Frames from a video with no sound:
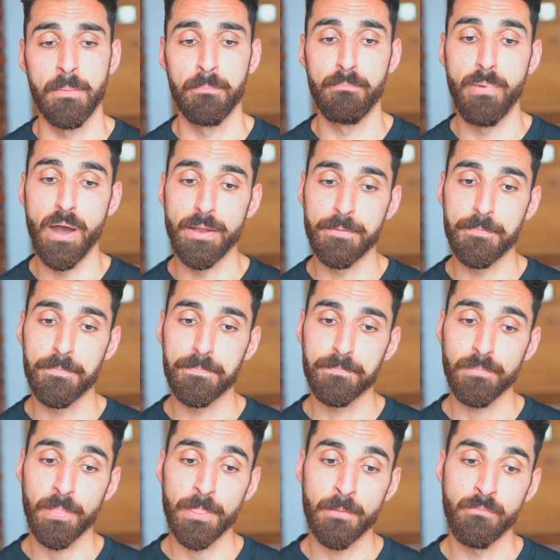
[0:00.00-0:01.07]
But
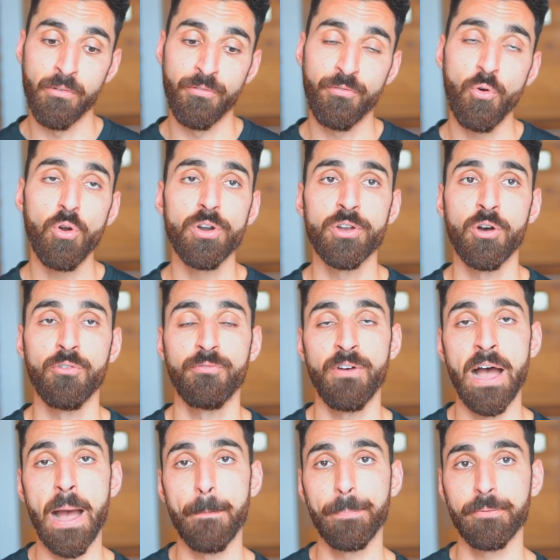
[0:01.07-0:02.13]
before
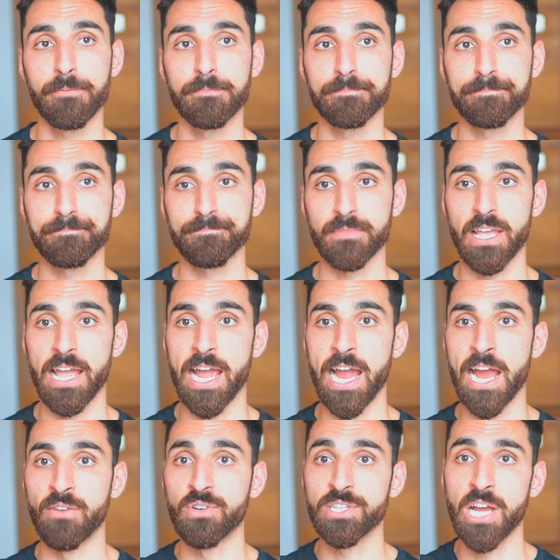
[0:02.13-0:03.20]
NoFap,
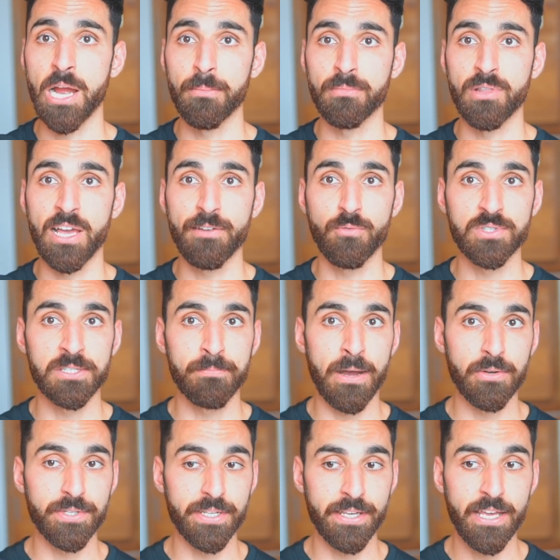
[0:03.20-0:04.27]
every time life was about to